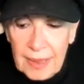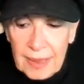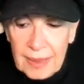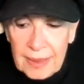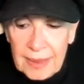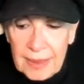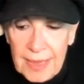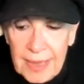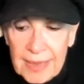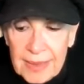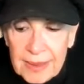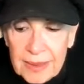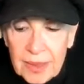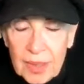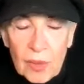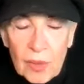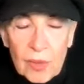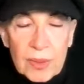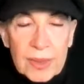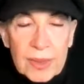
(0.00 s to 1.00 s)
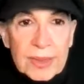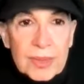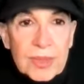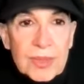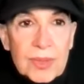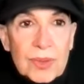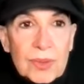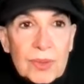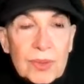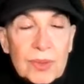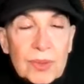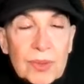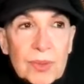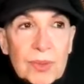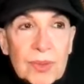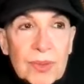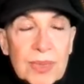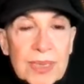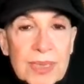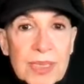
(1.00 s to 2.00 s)
again, going
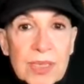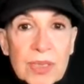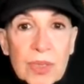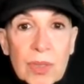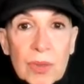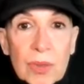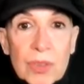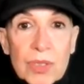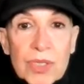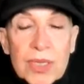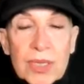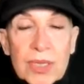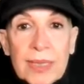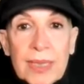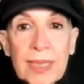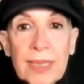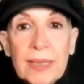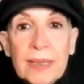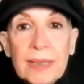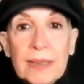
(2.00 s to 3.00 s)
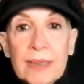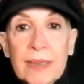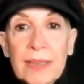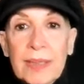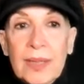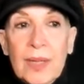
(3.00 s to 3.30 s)
to this notion that